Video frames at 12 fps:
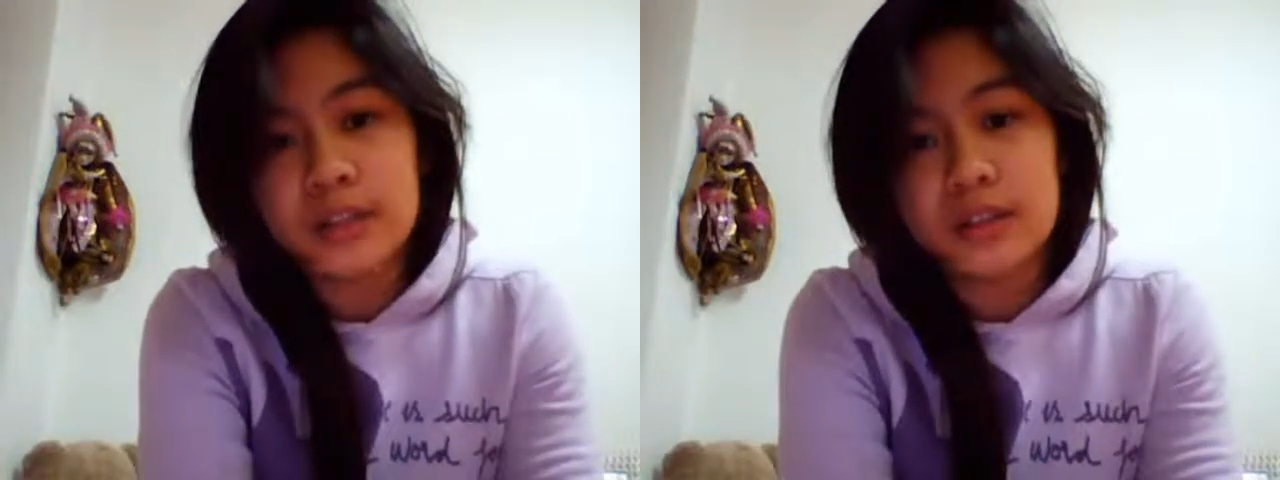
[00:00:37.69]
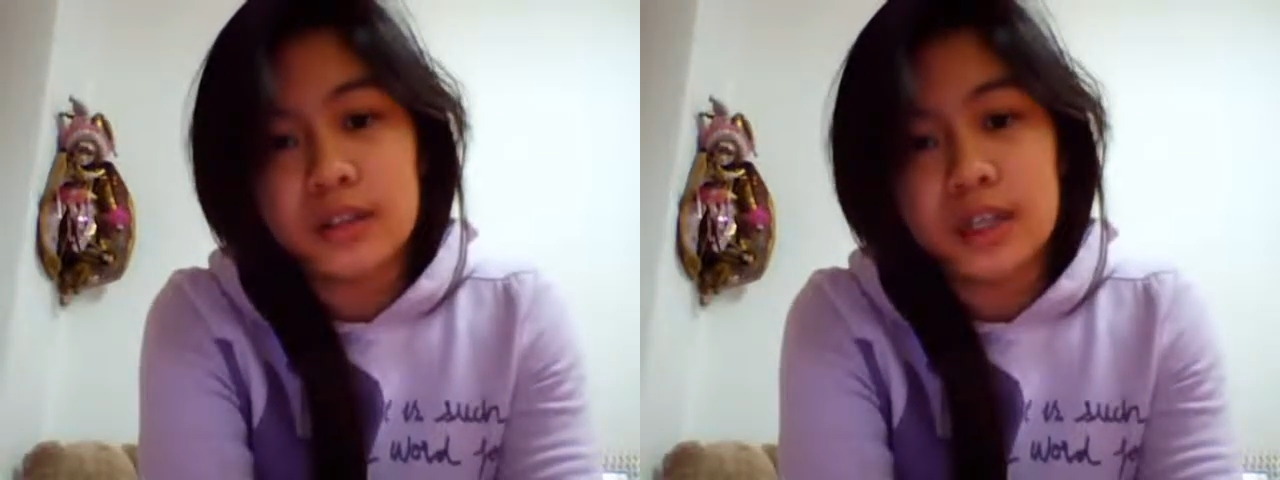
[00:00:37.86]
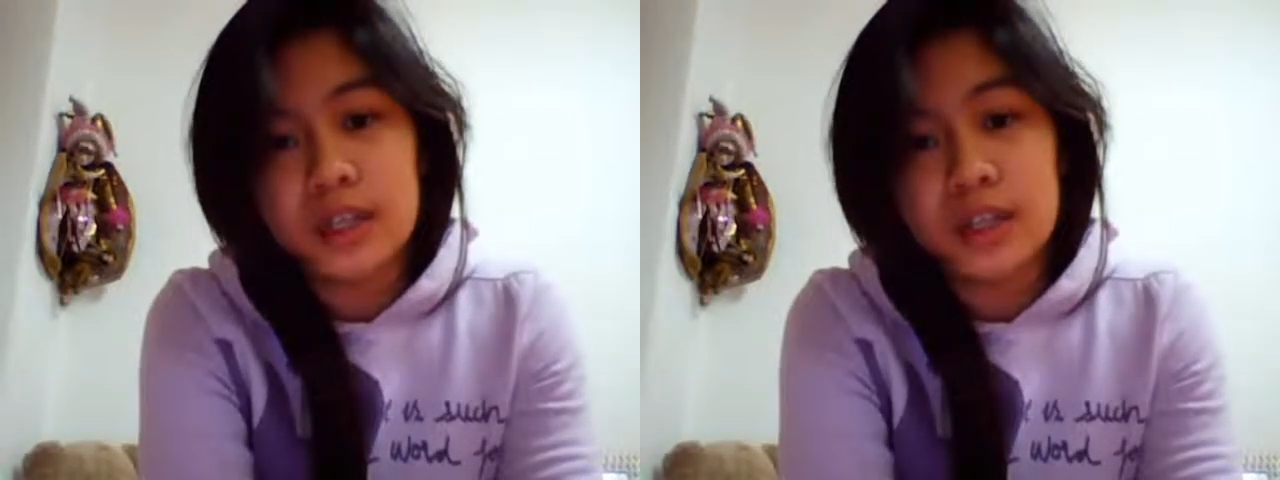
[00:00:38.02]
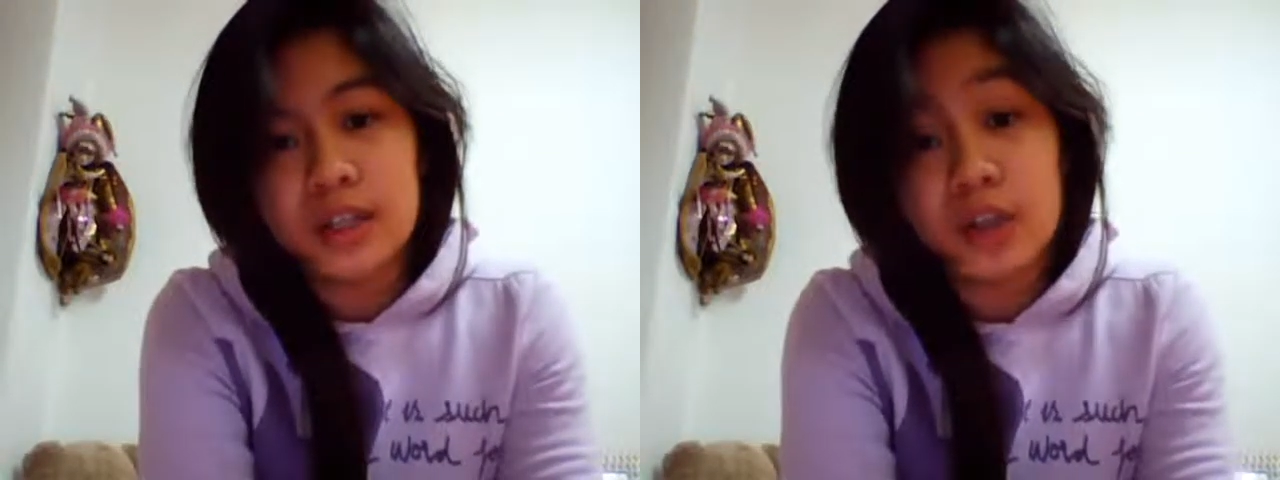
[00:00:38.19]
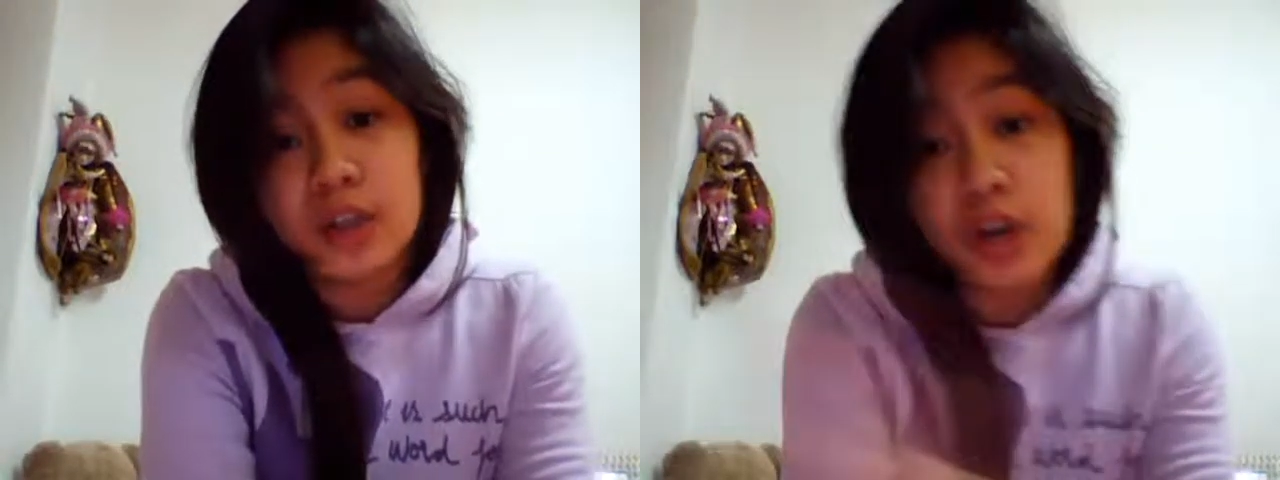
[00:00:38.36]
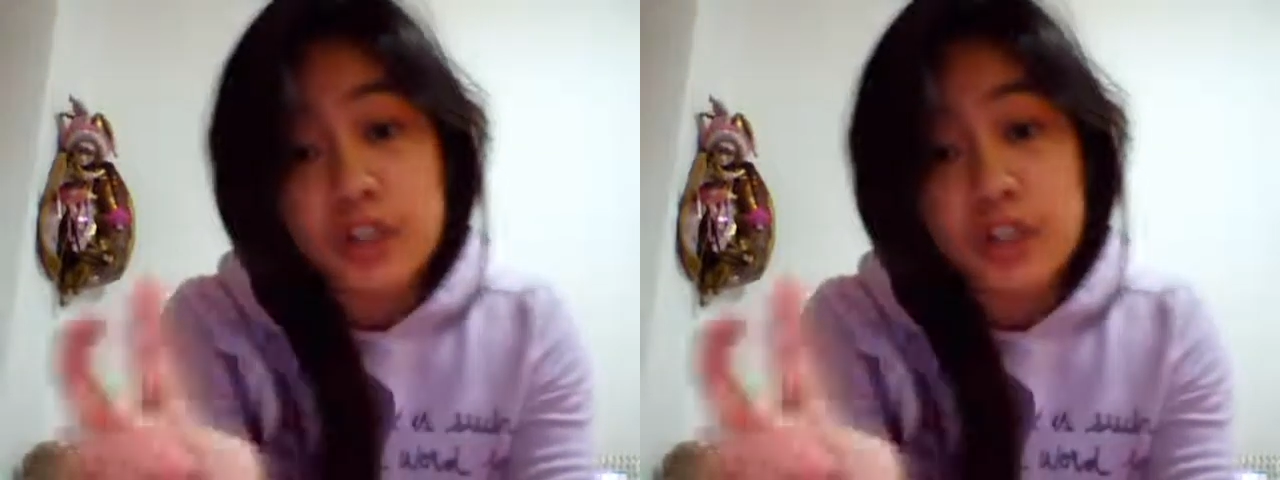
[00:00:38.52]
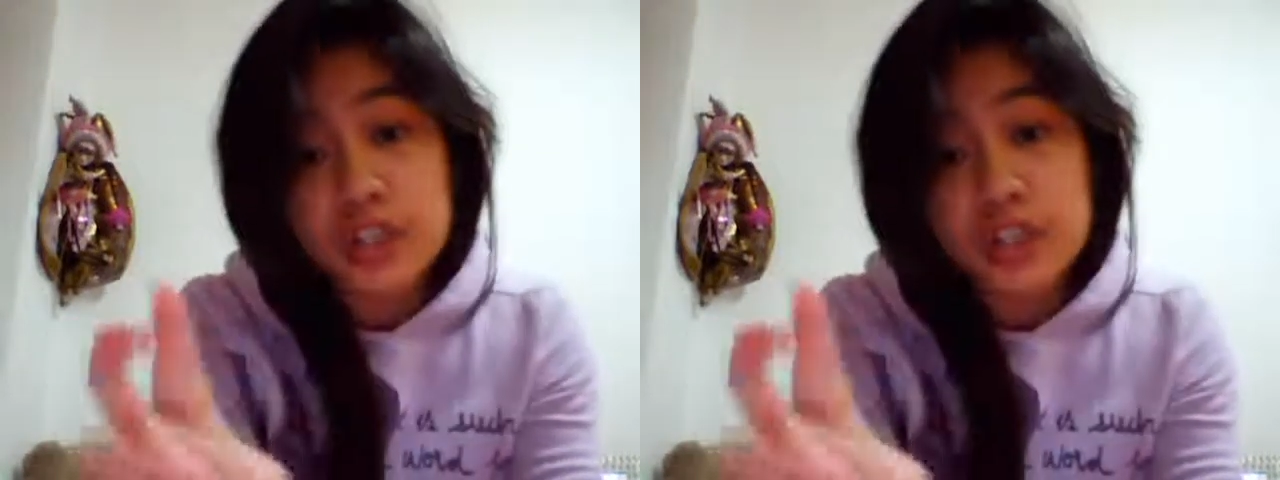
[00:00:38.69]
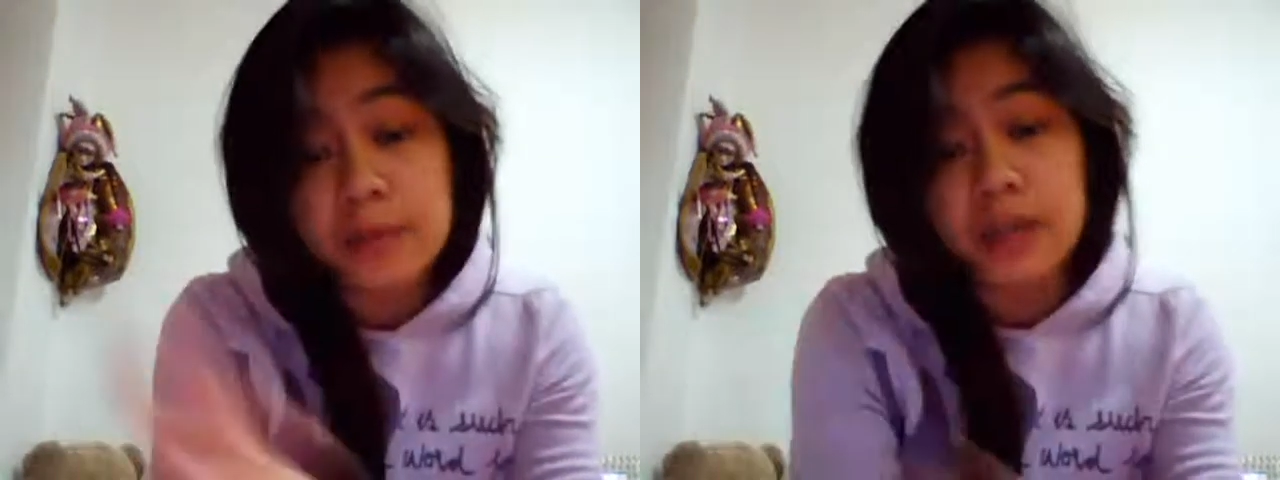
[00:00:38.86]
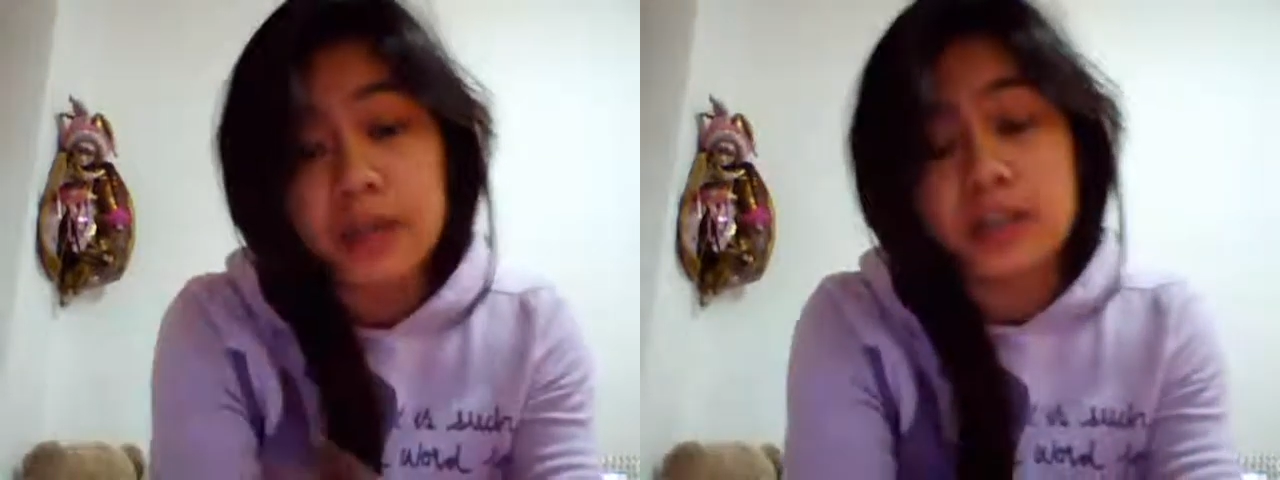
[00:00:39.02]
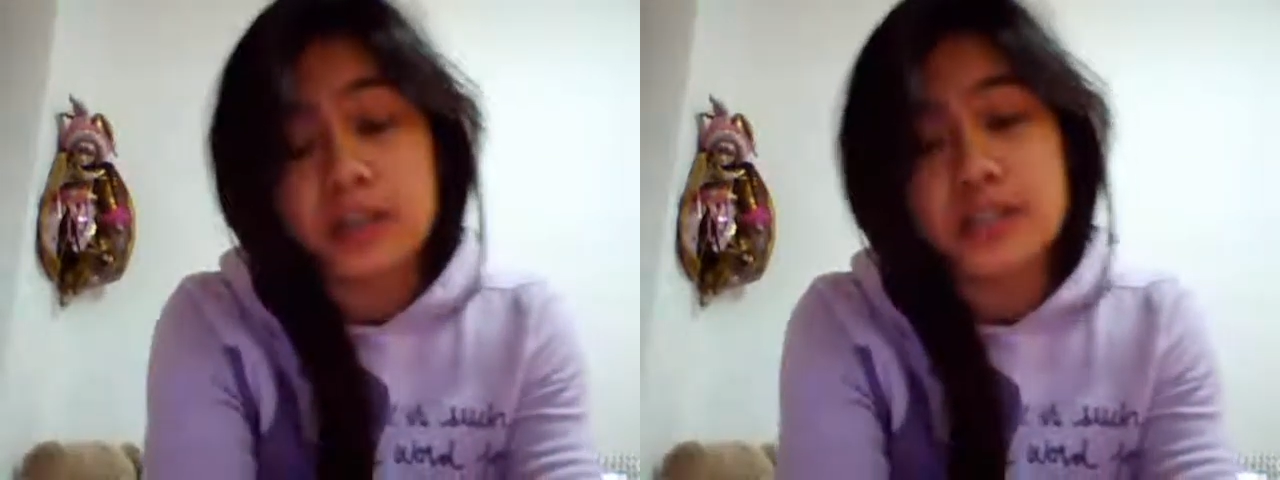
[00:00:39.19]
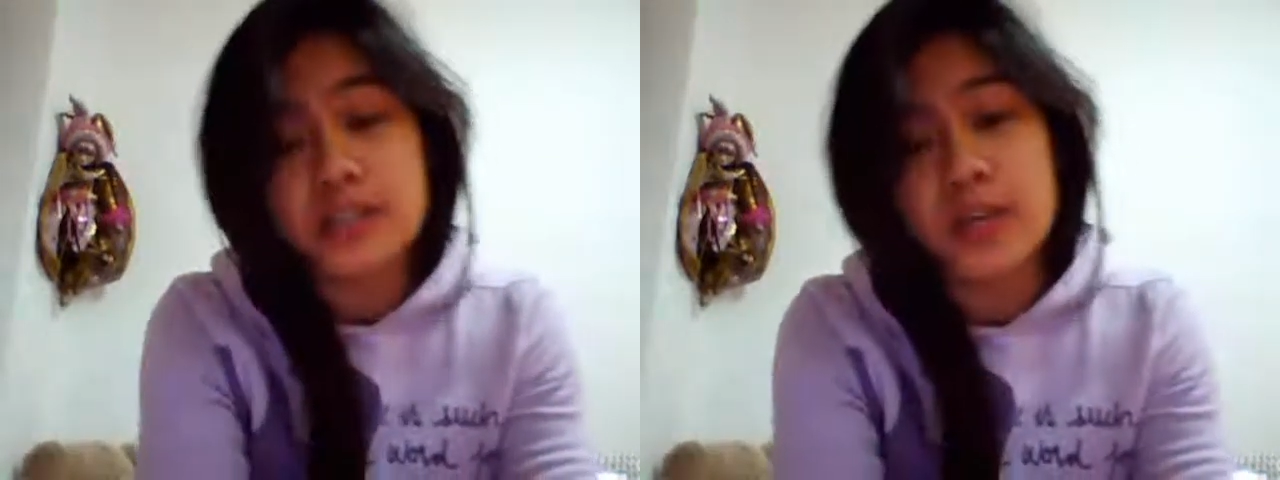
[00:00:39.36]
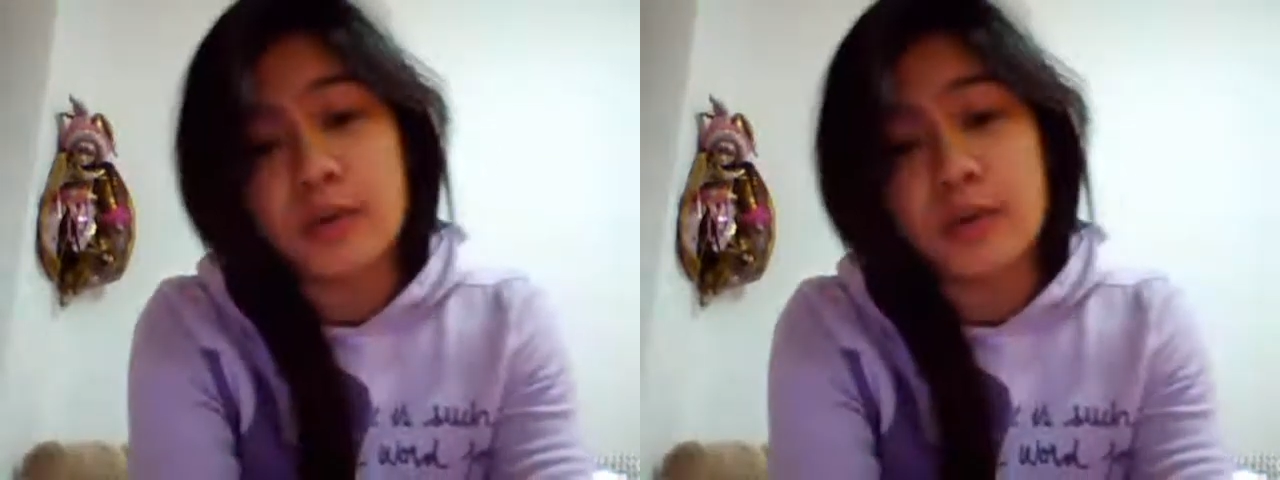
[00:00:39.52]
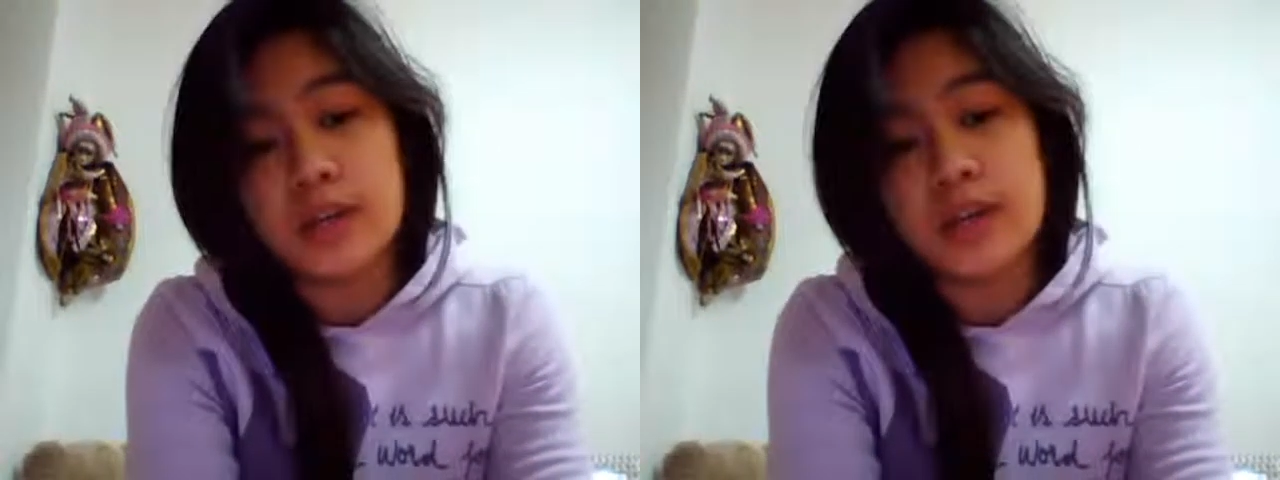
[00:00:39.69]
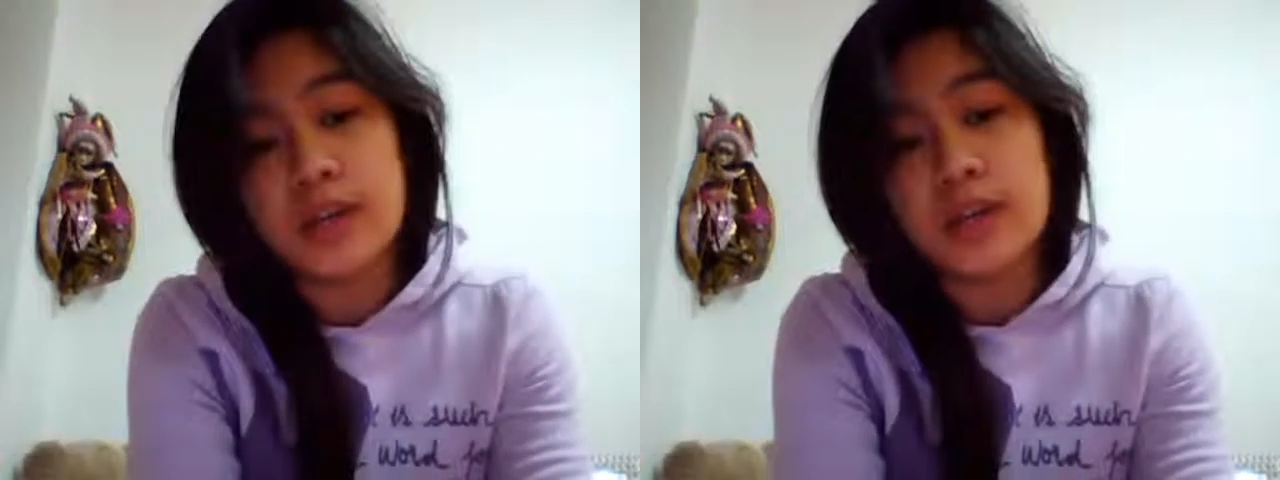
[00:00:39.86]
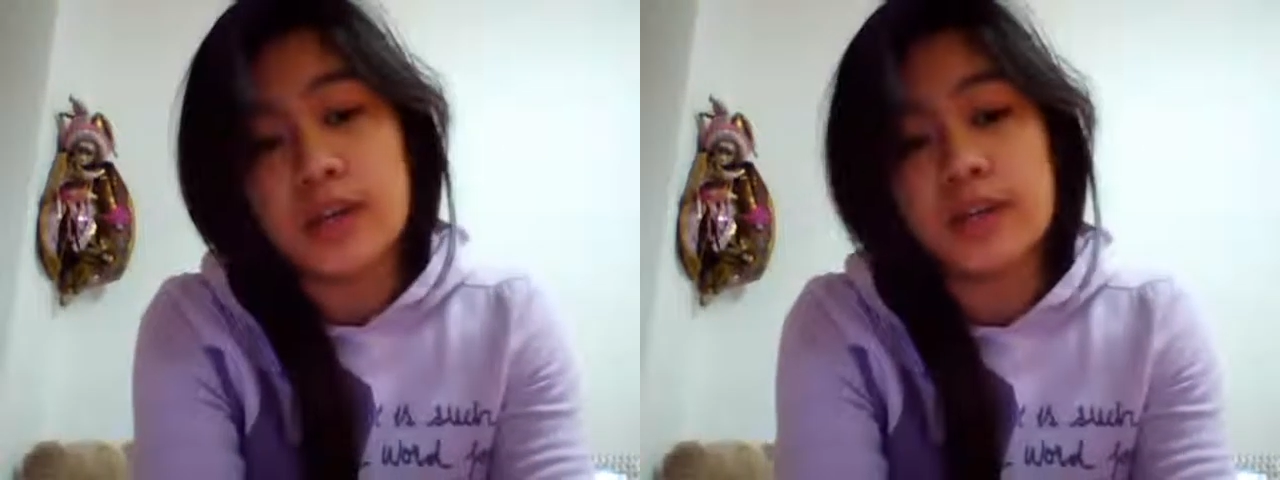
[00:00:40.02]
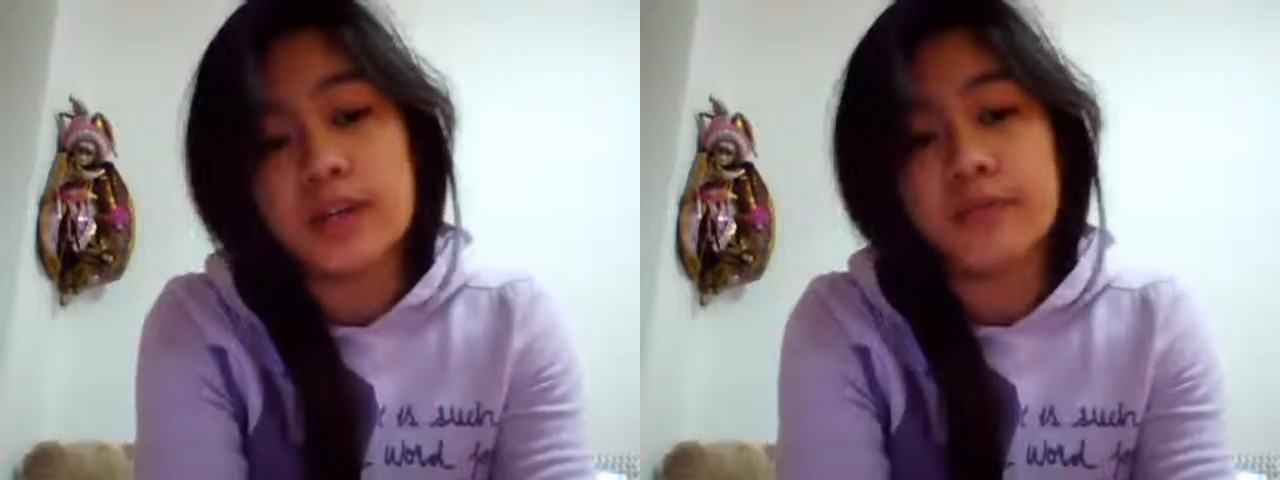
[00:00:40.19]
like course am I gonna take when I